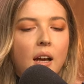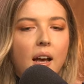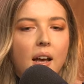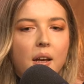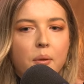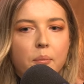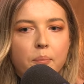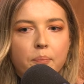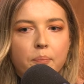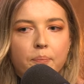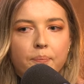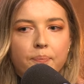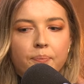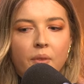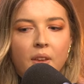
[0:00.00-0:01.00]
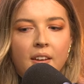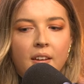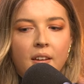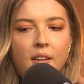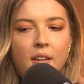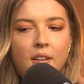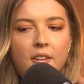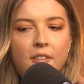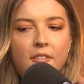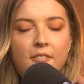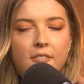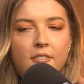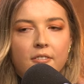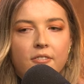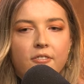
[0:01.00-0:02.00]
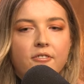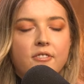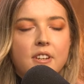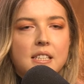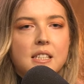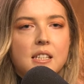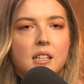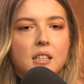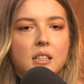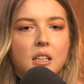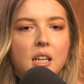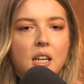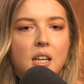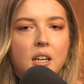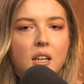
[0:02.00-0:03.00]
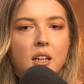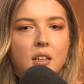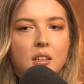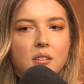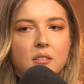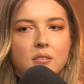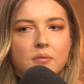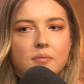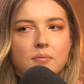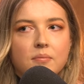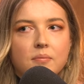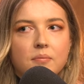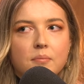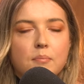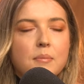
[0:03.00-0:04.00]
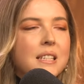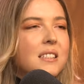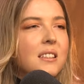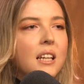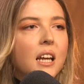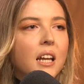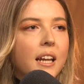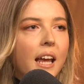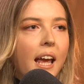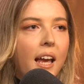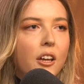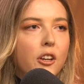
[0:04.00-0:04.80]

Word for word: um, physically misleading.